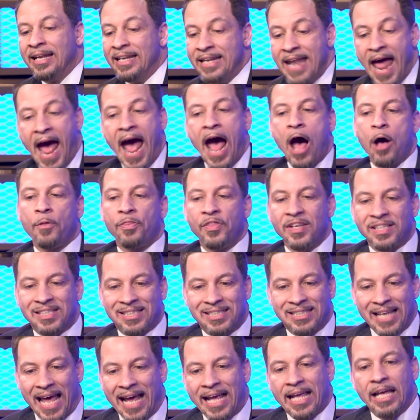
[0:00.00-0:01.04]
Now the
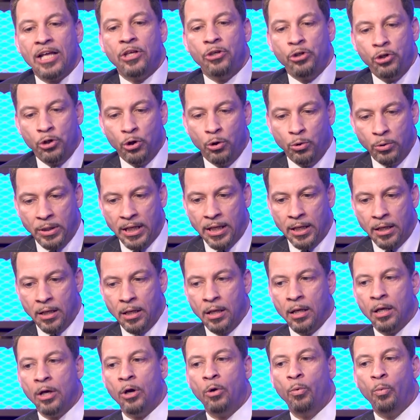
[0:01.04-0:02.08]
second unit
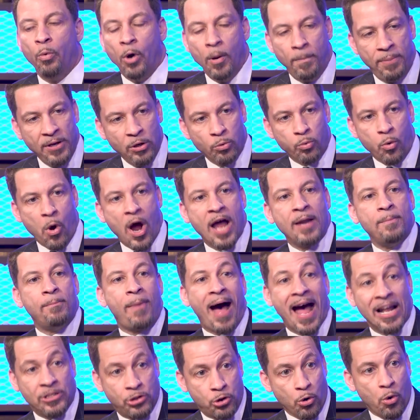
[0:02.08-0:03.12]
will be run
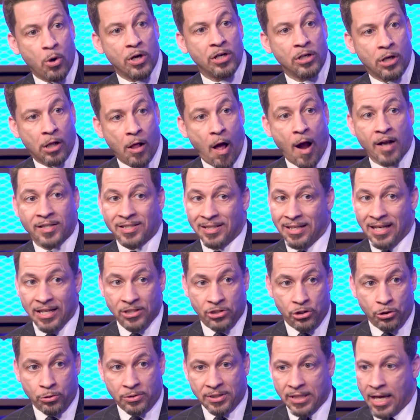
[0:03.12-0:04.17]
by Jordan Clarkson.
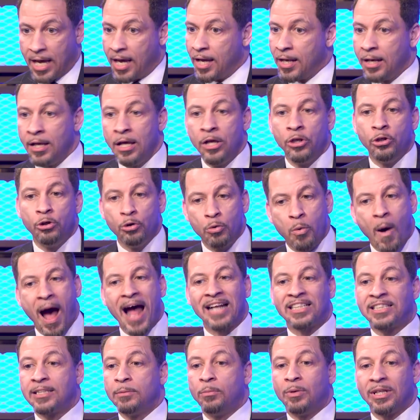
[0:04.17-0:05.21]
As you said, you
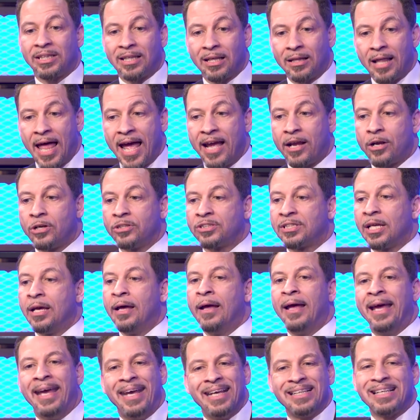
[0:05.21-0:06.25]
watch him with the Lakers,
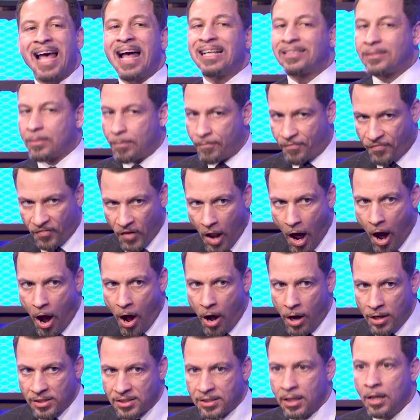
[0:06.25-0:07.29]
he's got some
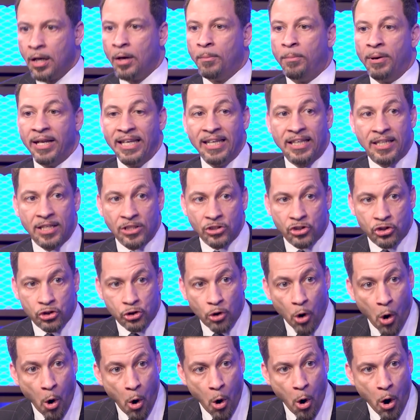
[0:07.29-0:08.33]
flaws, but he oh, can
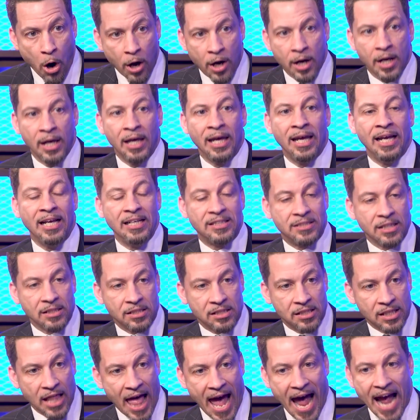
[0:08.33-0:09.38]
score. Certainly. He's a
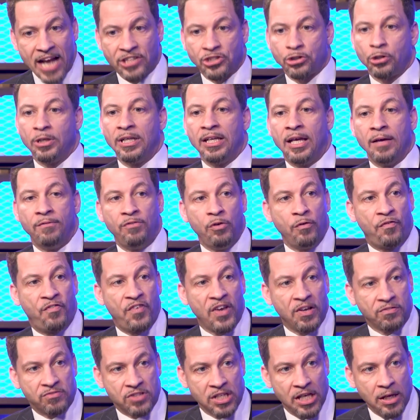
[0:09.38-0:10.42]
slasher. He can give you
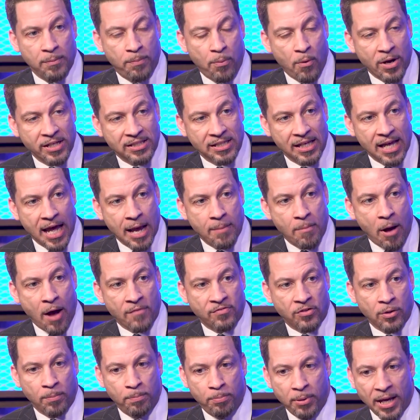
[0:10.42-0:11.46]
15 points a game
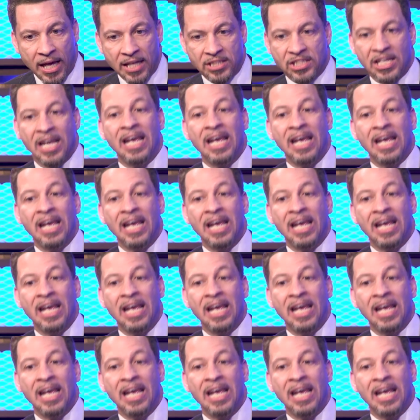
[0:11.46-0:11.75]
off the bench.